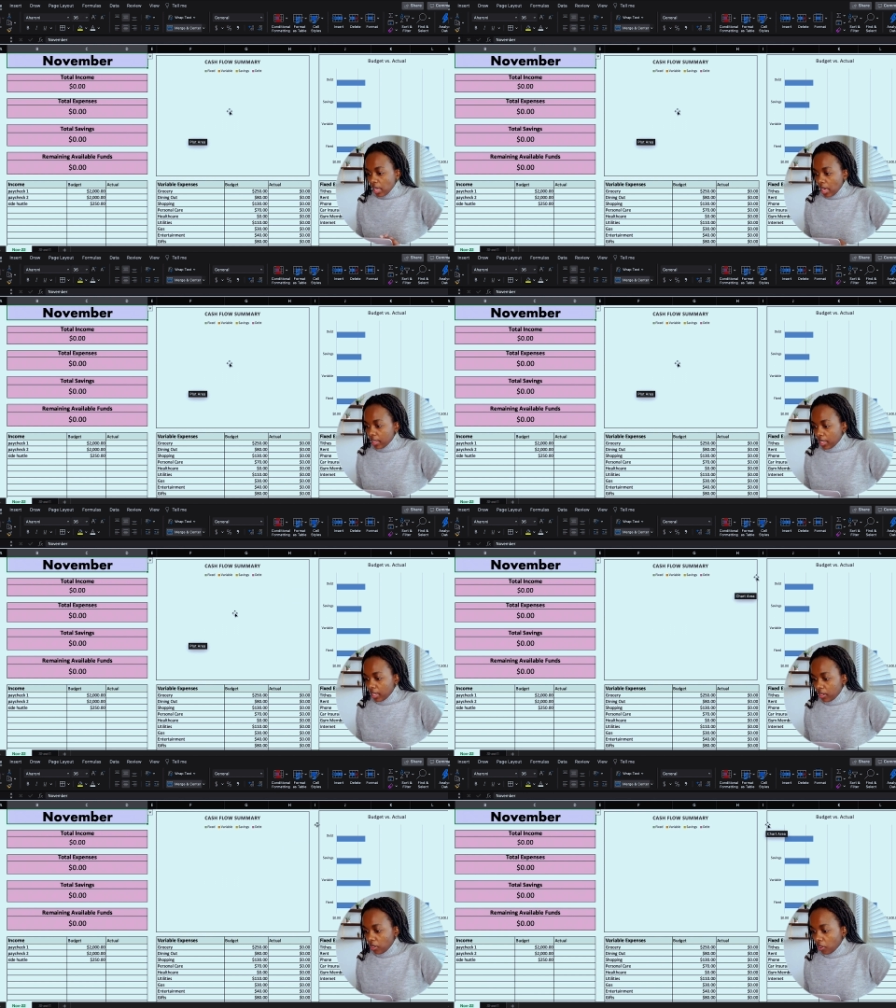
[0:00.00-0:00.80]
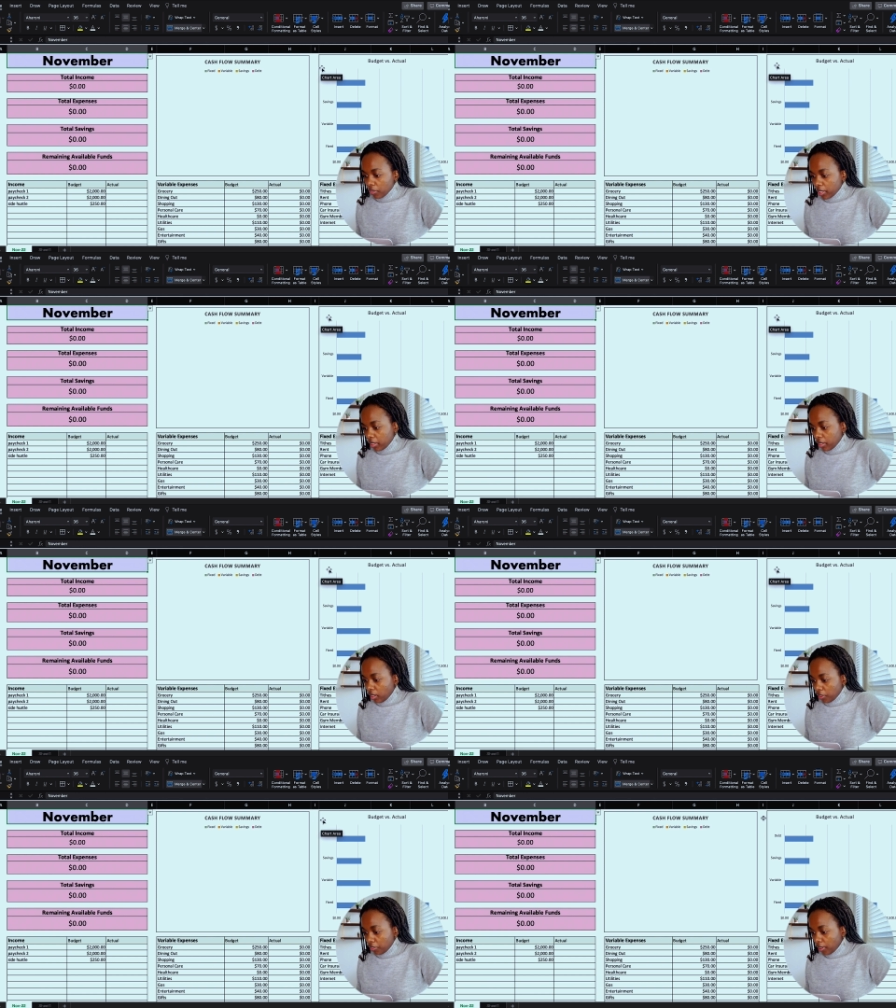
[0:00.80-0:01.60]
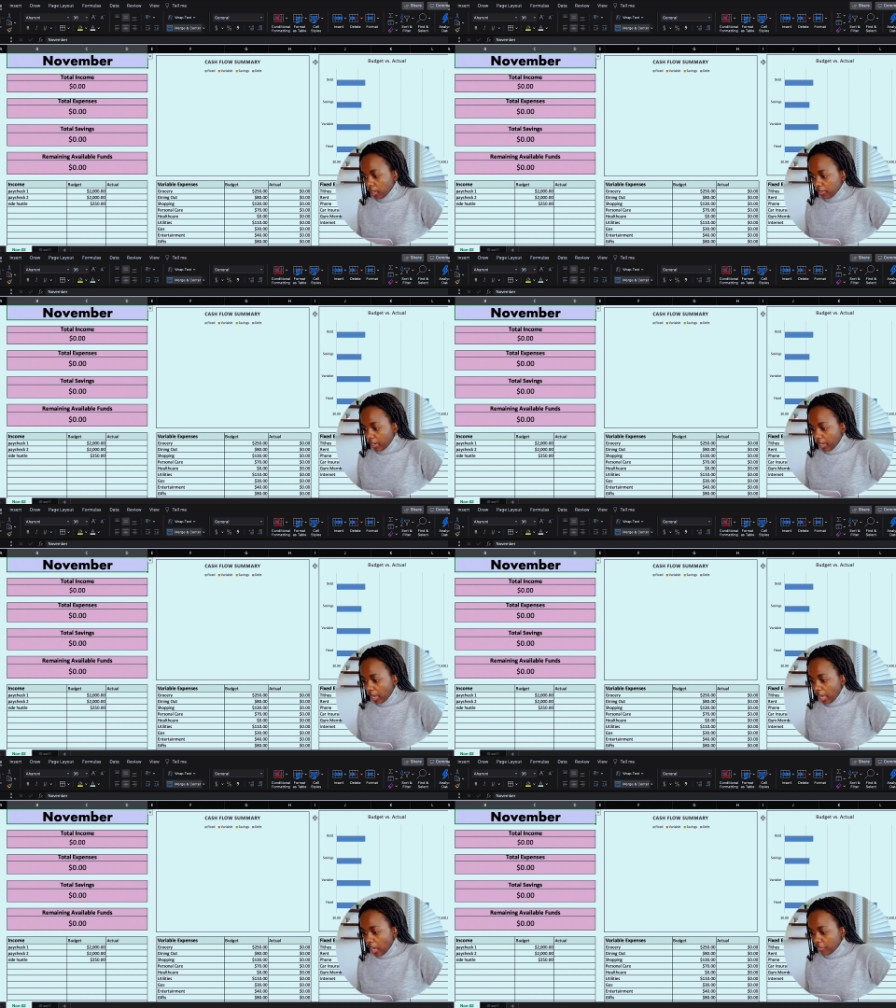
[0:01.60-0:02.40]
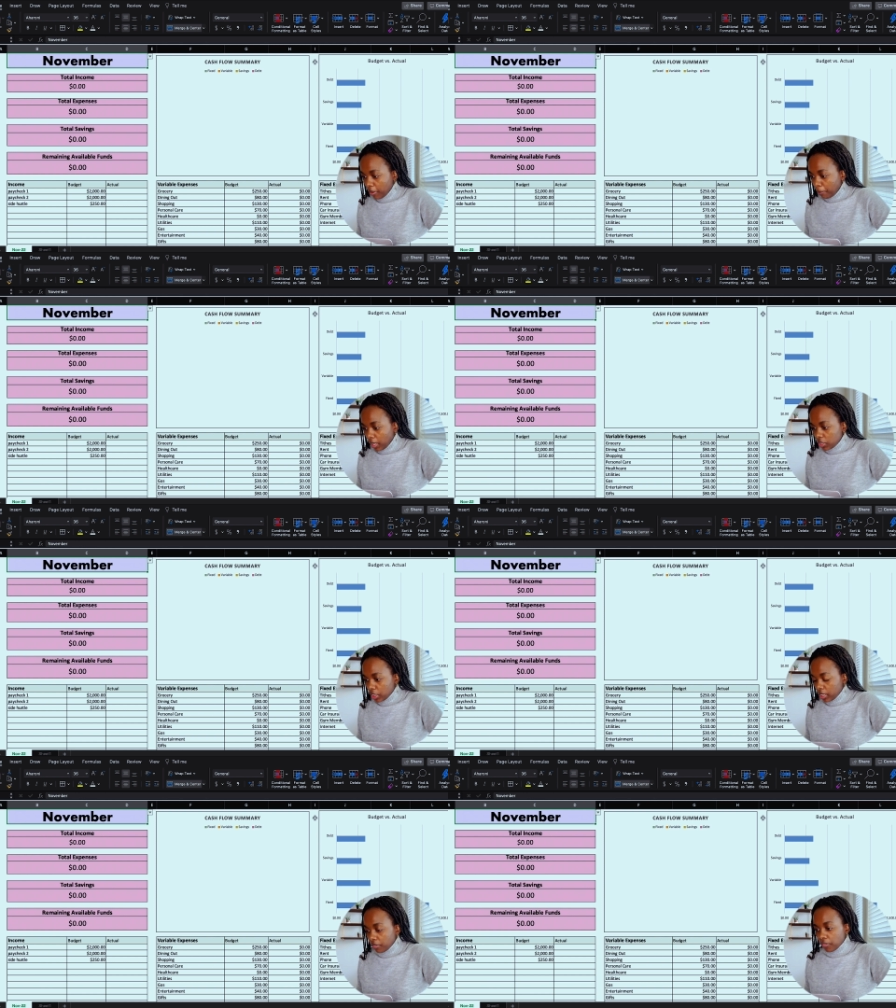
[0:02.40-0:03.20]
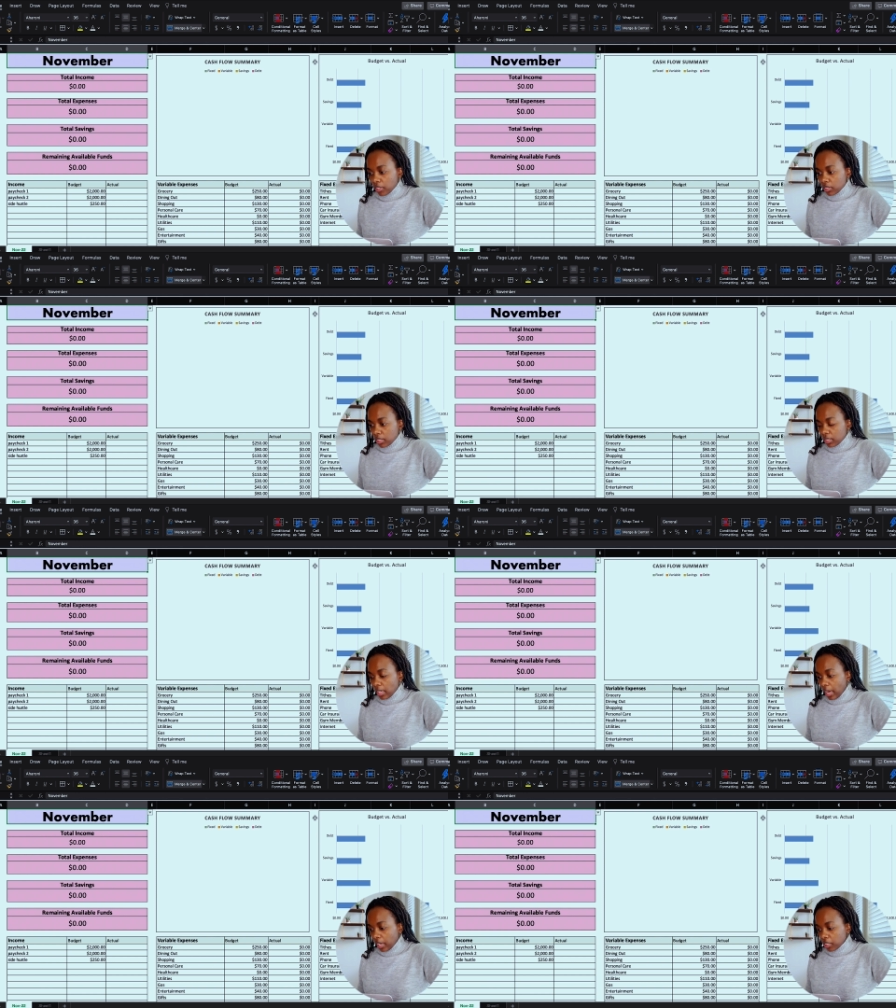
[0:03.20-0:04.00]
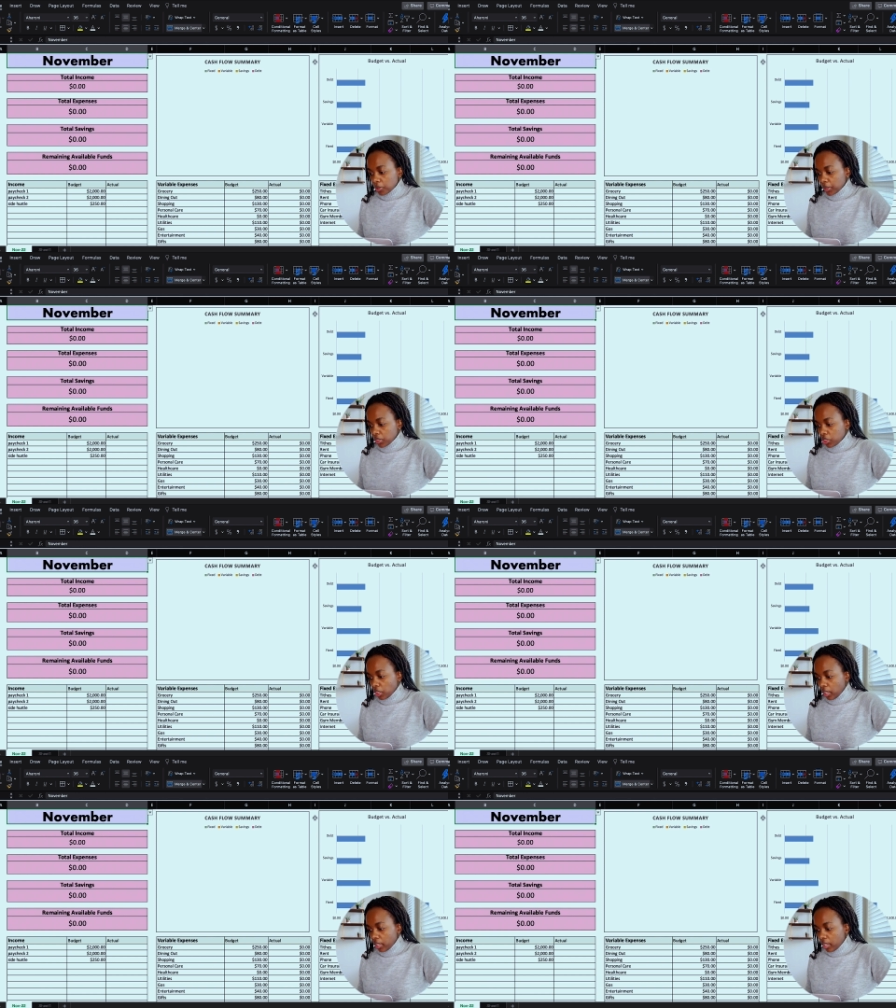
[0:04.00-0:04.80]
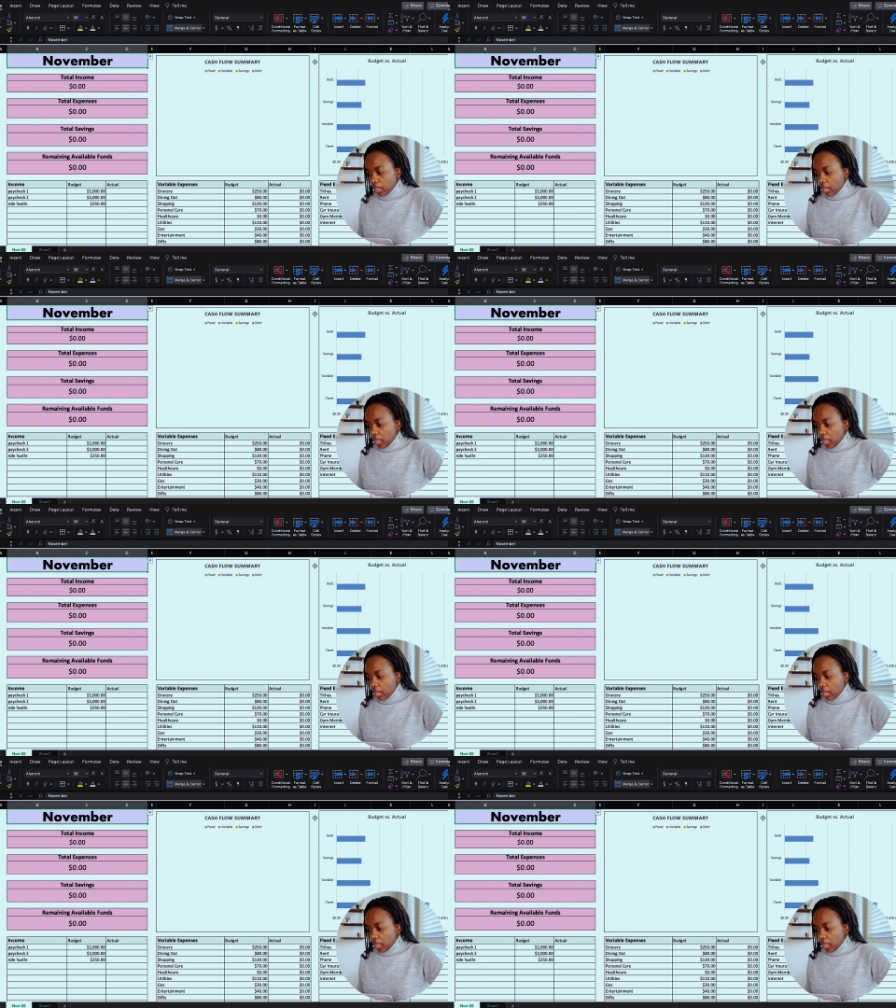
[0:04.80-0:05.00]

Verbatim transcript: And then over here on the far right, I have a budget versus actual chart.